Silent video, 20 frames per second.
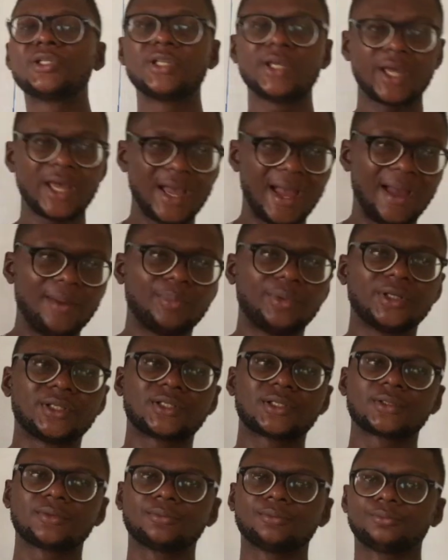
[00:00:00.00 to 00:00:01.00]
the air I breathe.
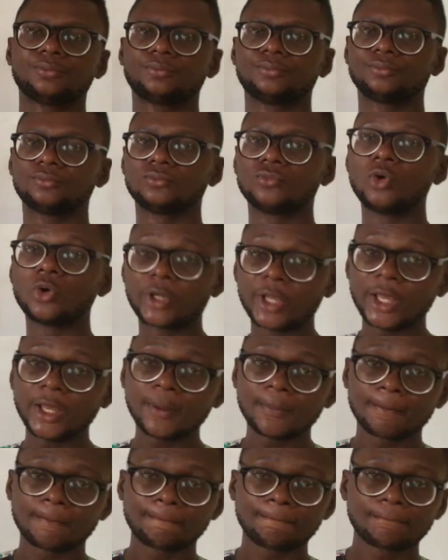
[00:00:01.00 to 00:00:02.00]
Okay?